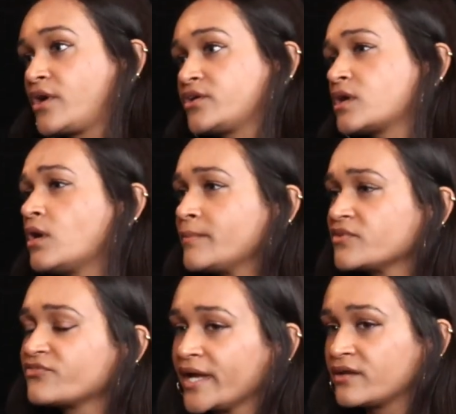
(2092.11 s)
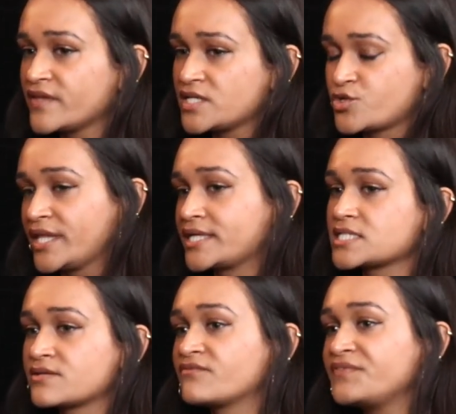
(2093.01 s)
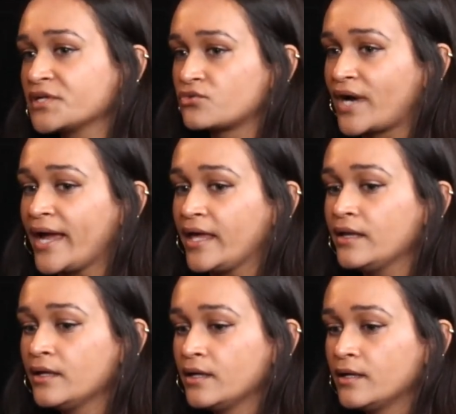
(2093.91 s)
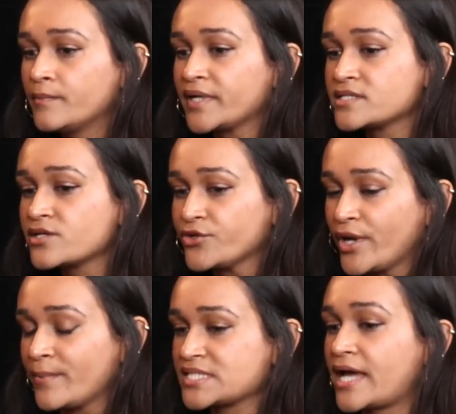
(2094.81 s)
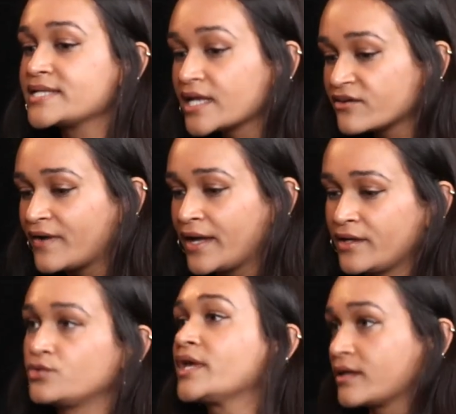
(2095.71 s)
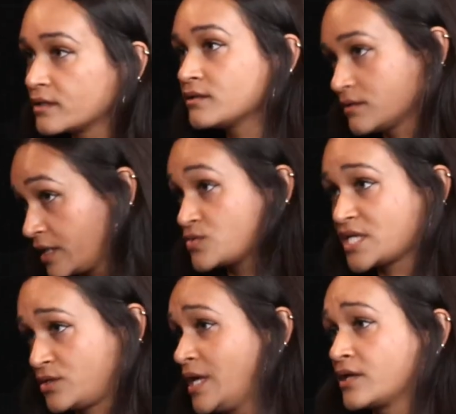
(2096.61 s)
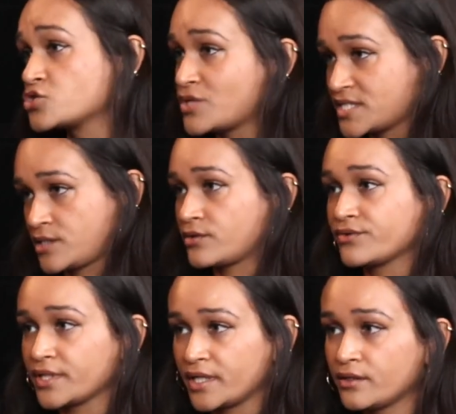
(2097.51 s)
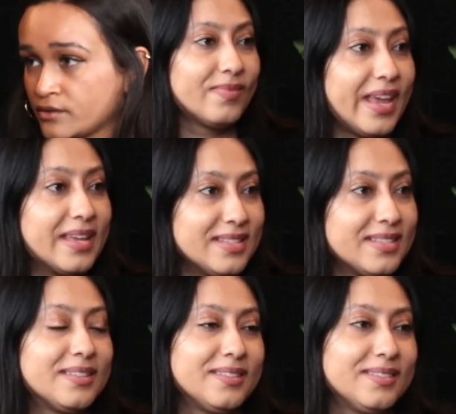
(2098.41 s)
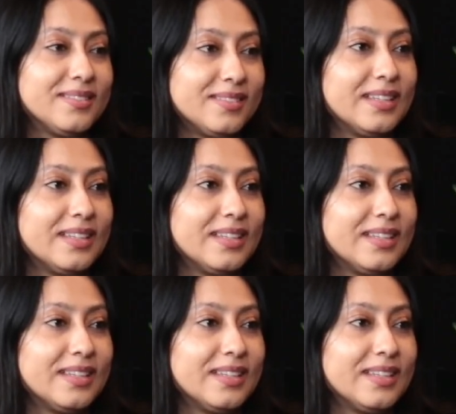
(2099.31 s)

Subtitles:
You're like, oh, I'm afraid of this, or like it doesn't feel right. But until you're able to identify it, you can't, like you said, you can't address it or really work through it.